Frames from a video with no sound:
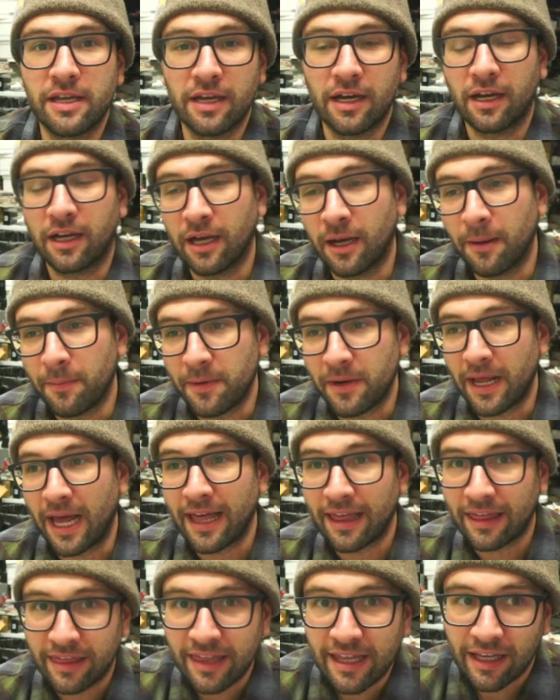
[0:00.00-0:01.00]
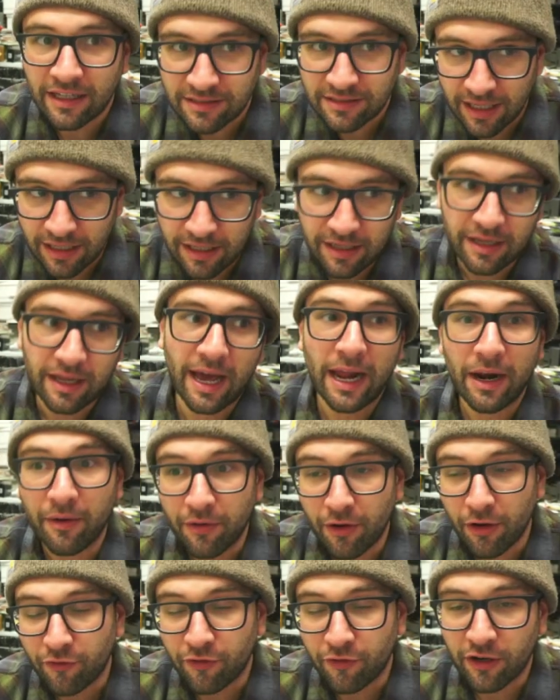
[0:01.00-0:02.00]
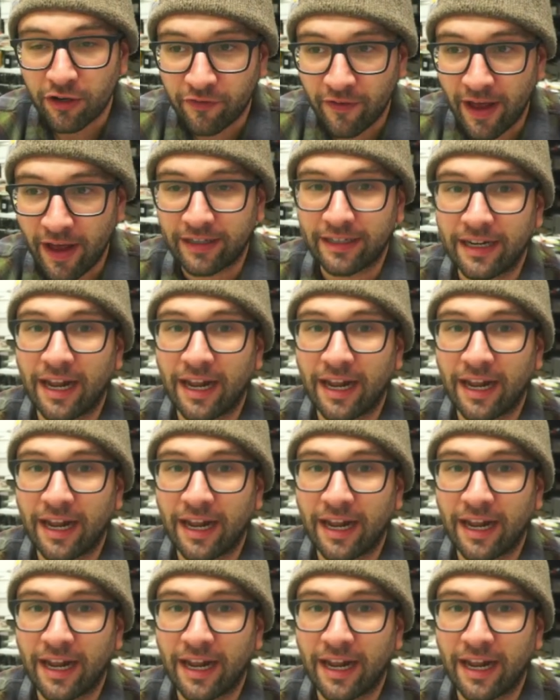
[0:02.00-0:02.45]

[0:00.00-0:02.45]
company, I think Ascendia, I don't know for a fact.